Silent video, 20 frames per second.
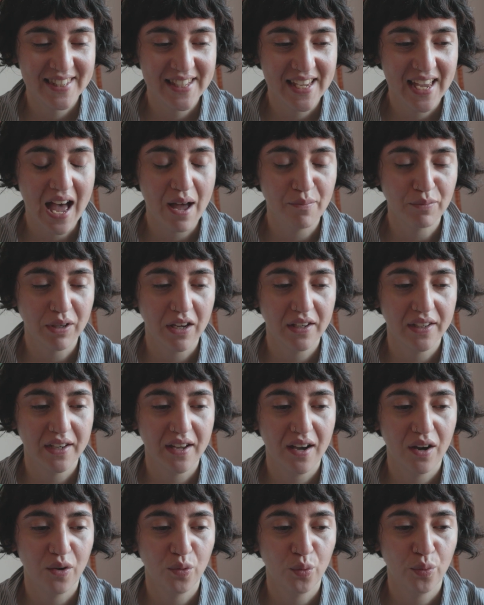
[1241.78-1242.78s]
I'm
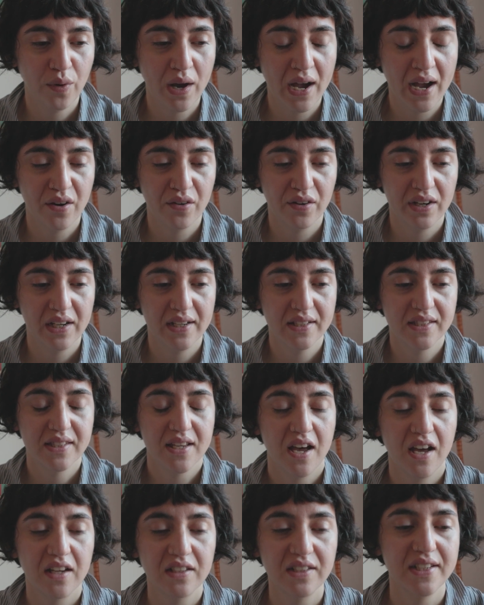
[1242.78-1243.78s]
gonna wear it
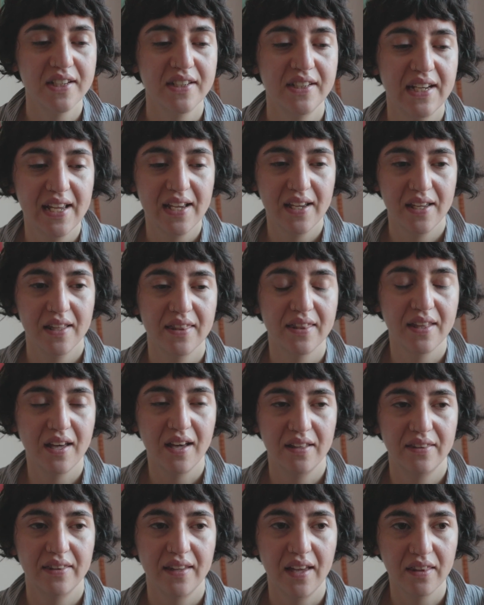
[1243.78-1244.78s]
underneath
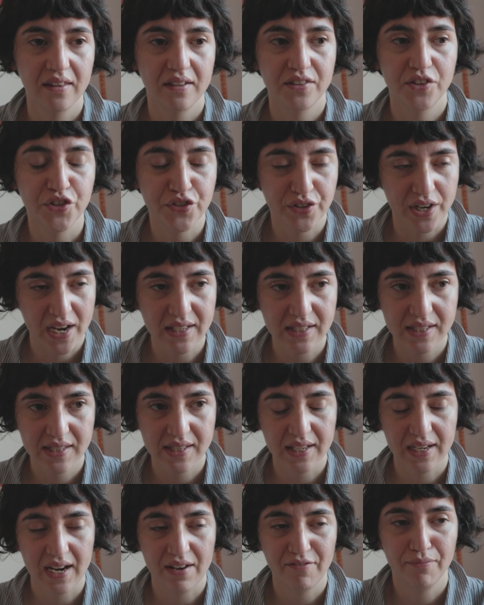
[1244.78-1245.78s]
another dress
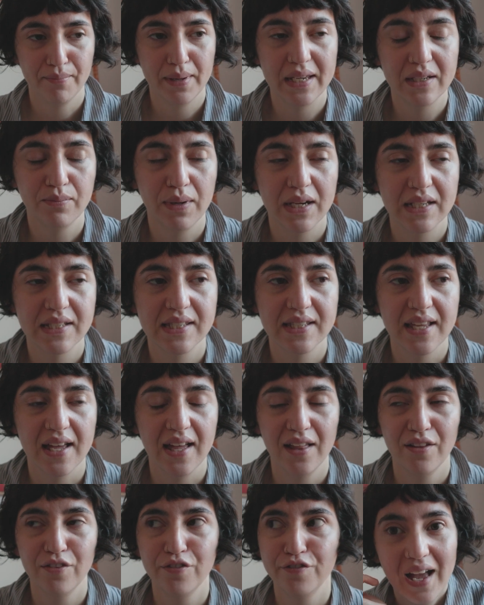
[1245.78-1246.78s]
that I've made
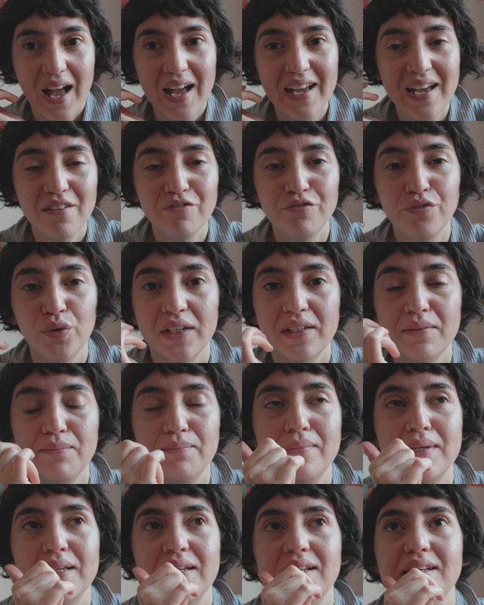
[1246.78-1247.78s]
myself. I have 40
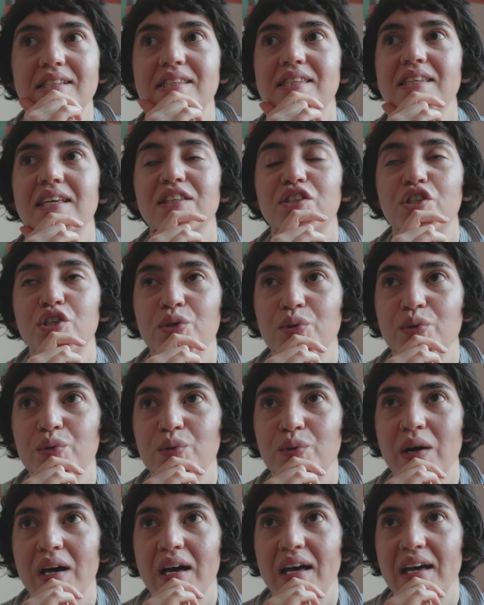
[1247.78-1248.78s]
minutes
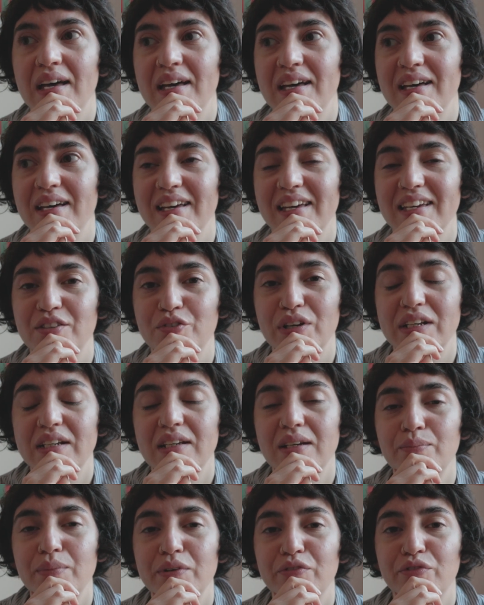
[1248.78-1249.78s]
to get
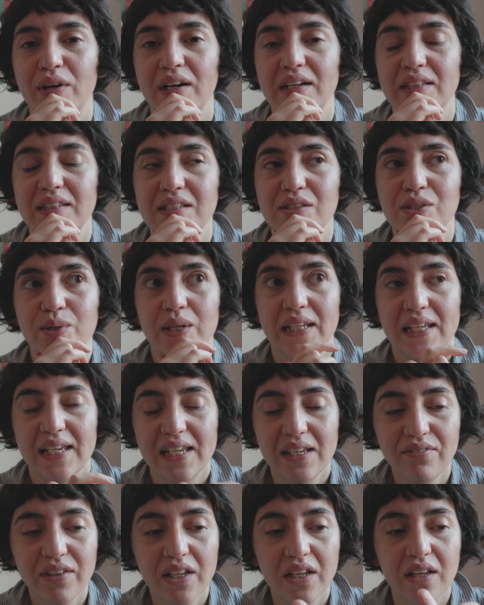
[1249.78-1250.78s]
ready before I need to
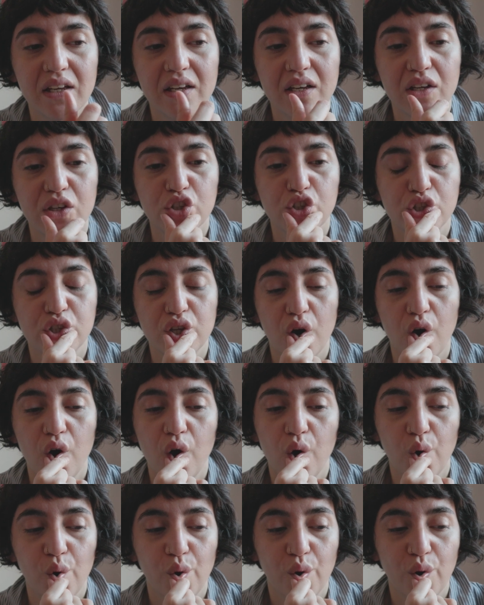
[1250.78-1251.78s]
leave.
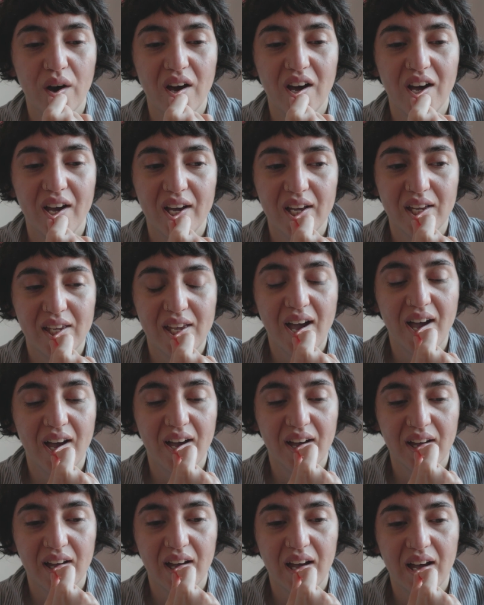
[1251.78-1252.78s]
So
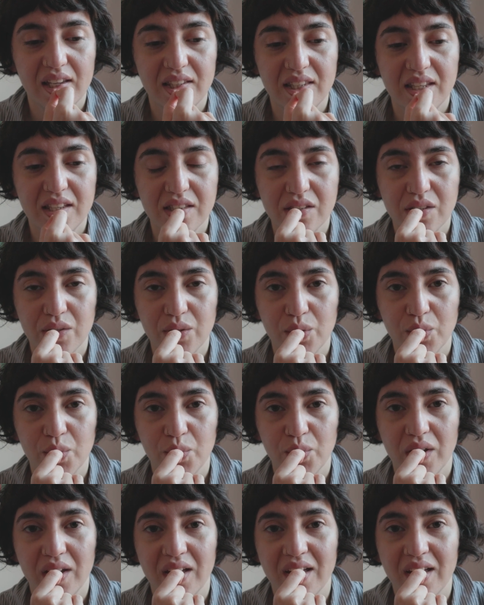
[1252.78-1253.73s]
yeah, I need to